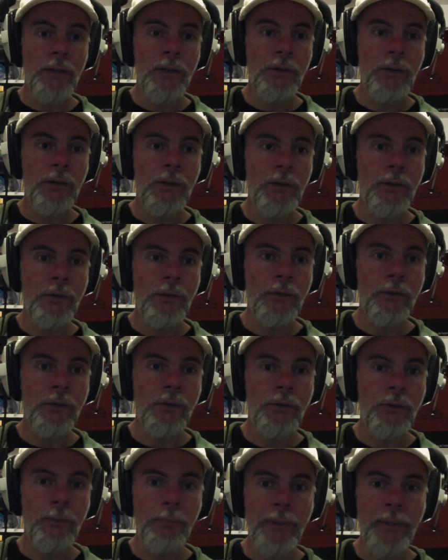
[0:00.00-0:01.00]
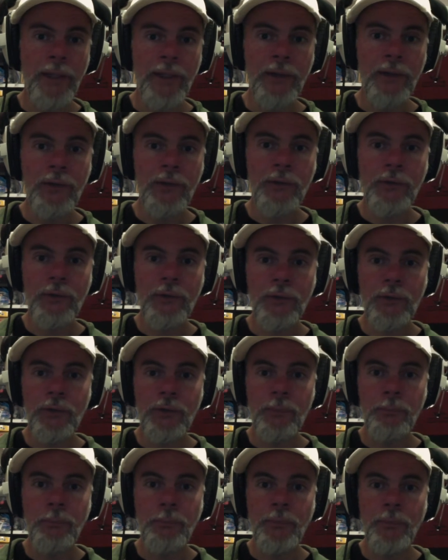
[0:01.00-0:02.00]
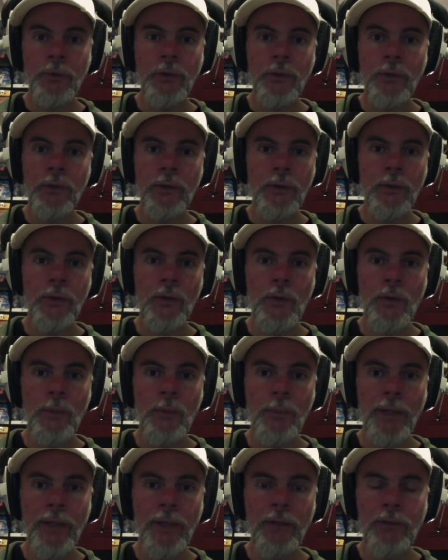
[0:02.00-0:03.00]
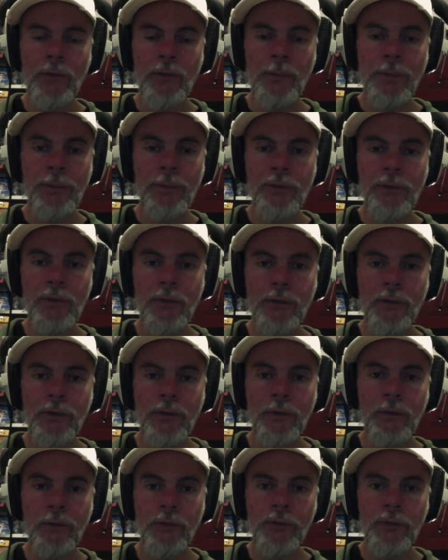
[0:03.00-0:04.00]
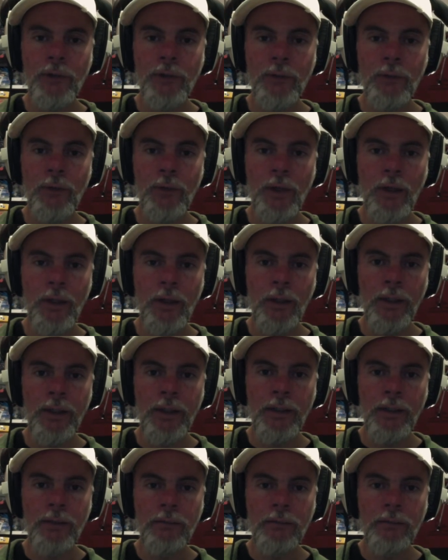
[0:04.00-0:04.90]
look at just the bass. The bass of the BBC Discover is so gnarly.